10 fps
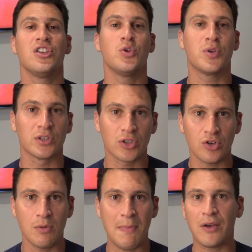You can
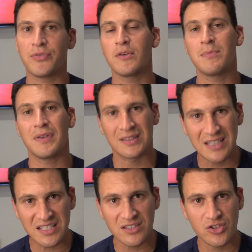learn about them,
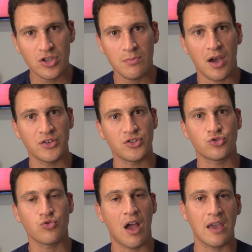listen to them on your
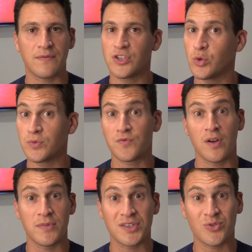drive to and
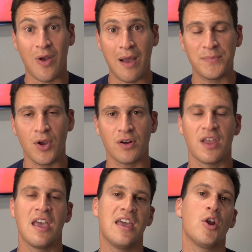from the
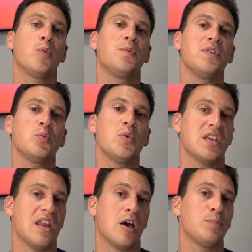scrapyard, and hopefully we
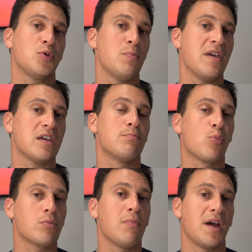can help you make
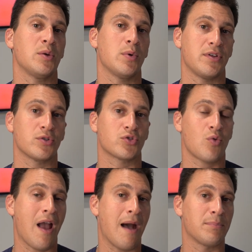more money with your
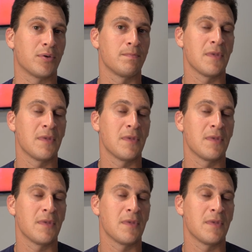scrap.